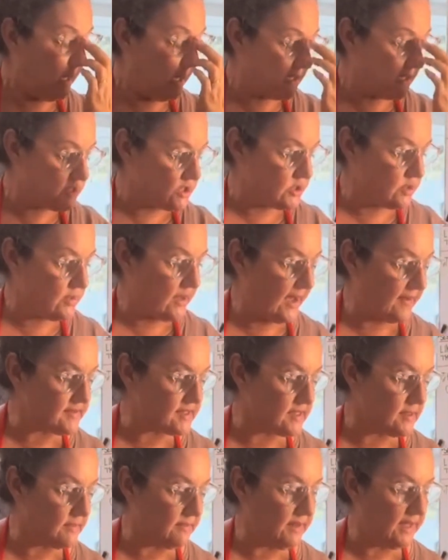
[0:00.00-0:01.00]
I do have
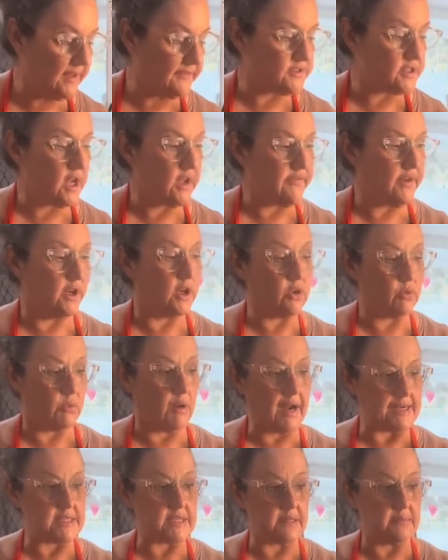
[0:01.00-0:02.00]
some leftover
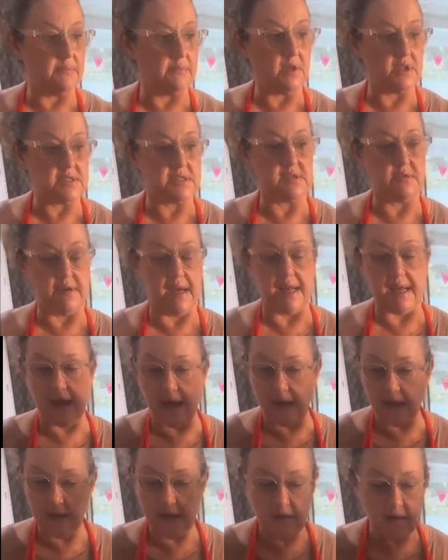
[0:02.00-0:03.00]
grated
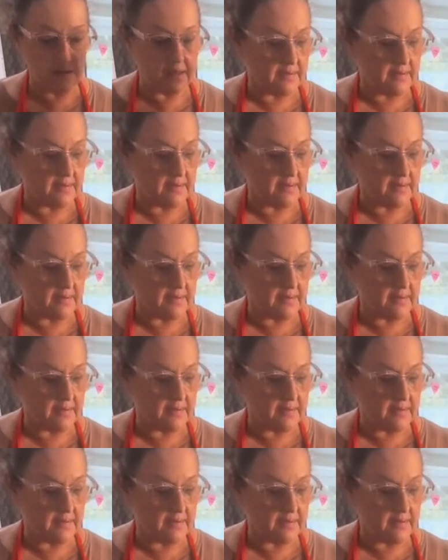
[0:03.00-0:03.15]
mozzarella